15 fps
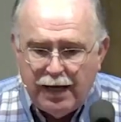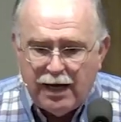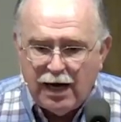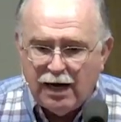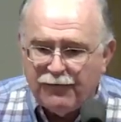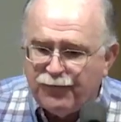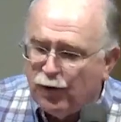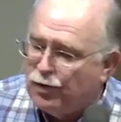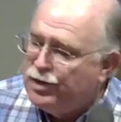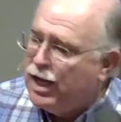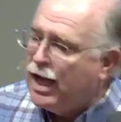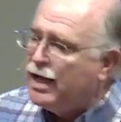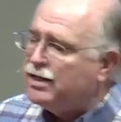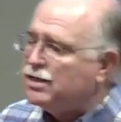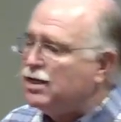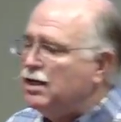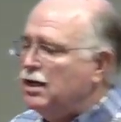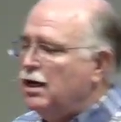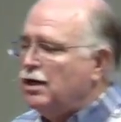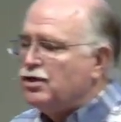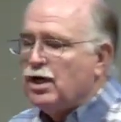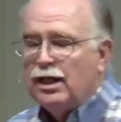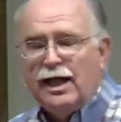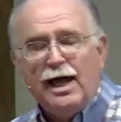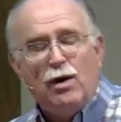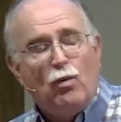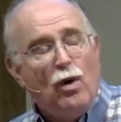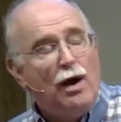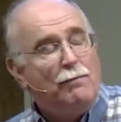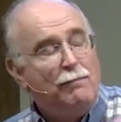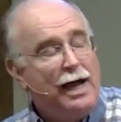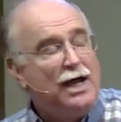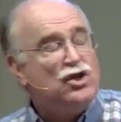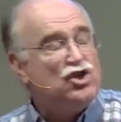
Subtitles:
Be careful not to let what